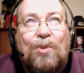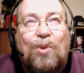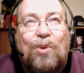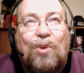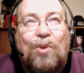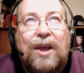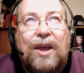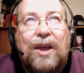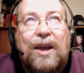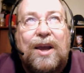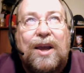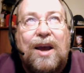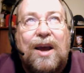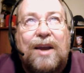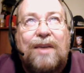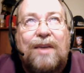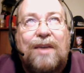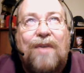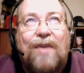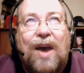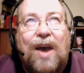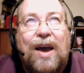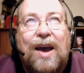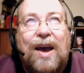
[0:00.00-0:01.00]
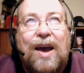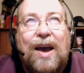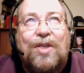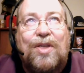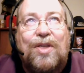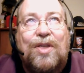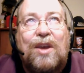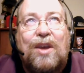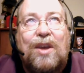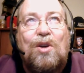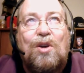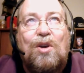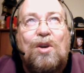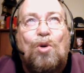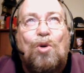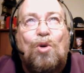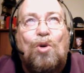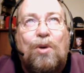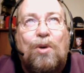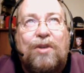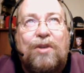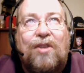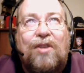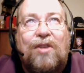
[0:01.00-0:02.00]
really kind of, I think you
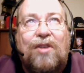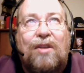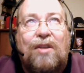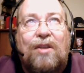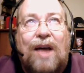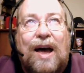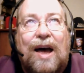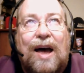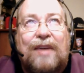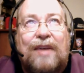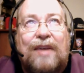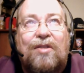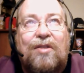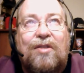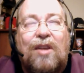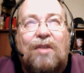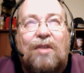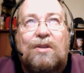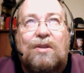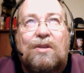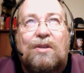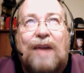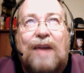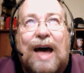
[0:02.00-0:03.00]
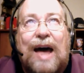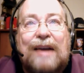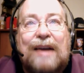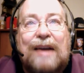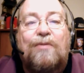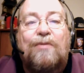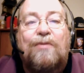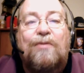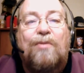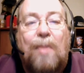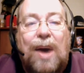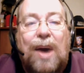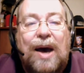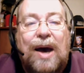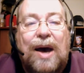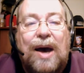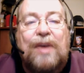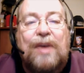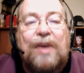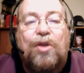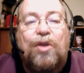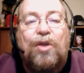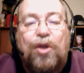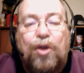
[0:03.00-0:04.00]
crystallized a lot of
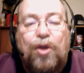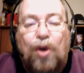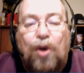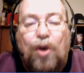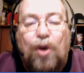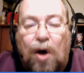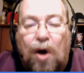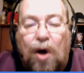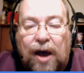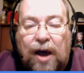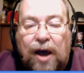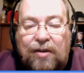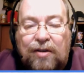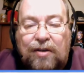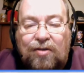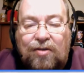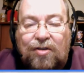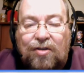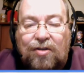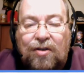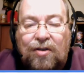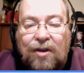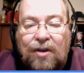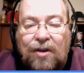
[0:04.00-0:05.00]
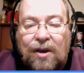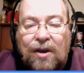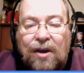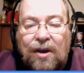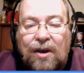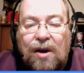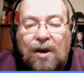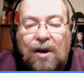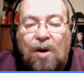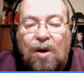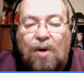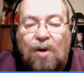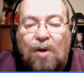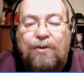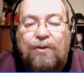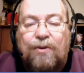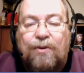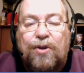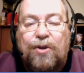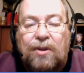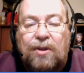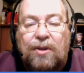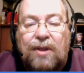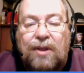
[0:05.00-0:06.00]
my thoughts
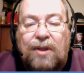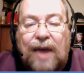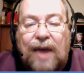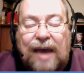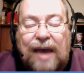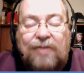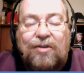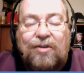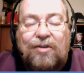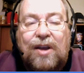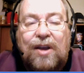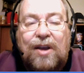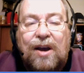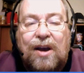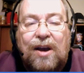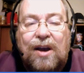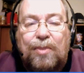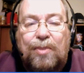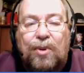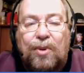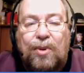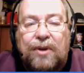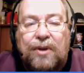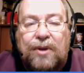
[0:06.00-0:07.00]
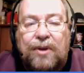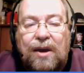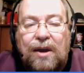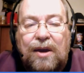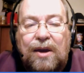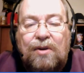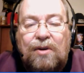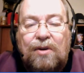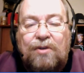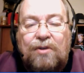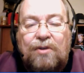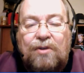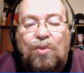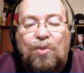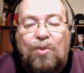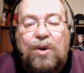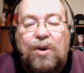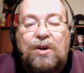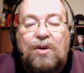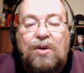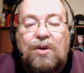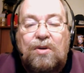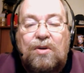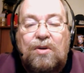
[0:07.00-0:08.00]
over the last couple years
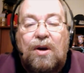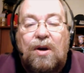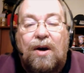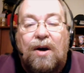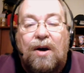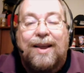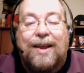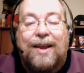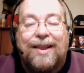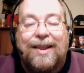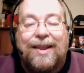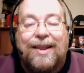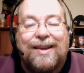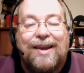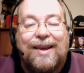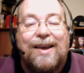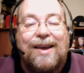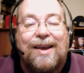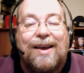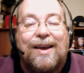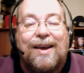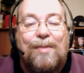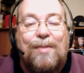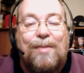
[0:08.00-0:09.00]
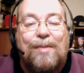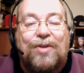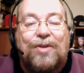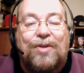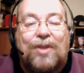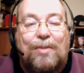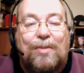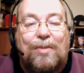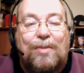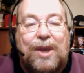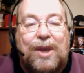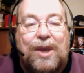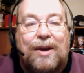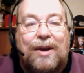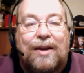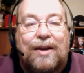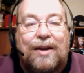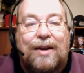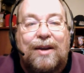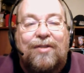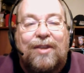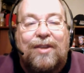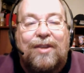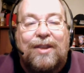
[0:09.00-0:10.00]
when you talk about the
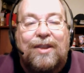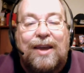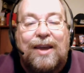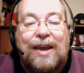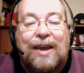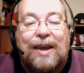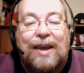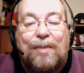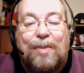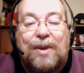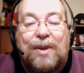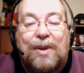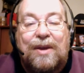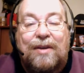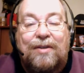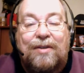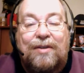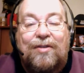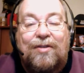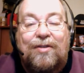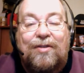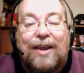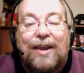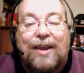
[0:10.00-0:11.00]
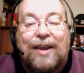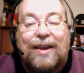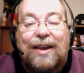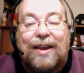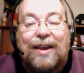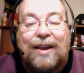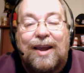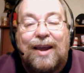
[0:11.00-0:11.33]
beatniks and the hippies and